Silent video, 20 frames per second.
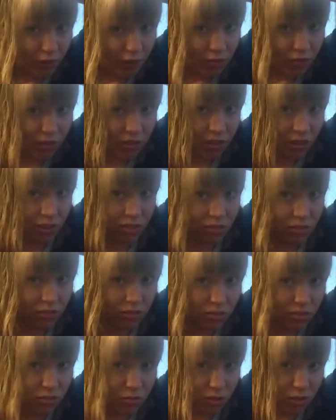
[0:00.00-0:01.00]
around it, which
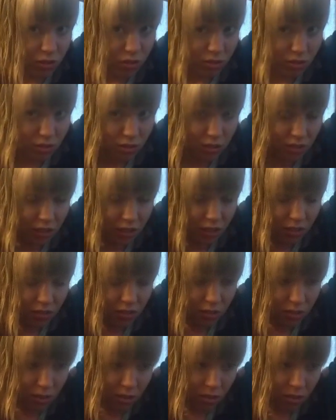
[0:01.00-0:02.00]
I was quite shocked at,
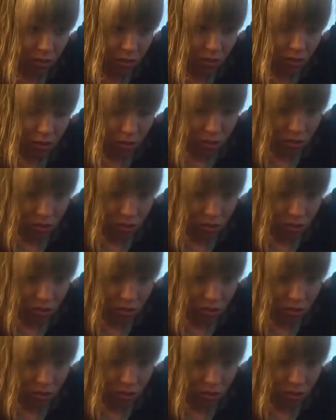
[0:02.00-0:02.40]
so...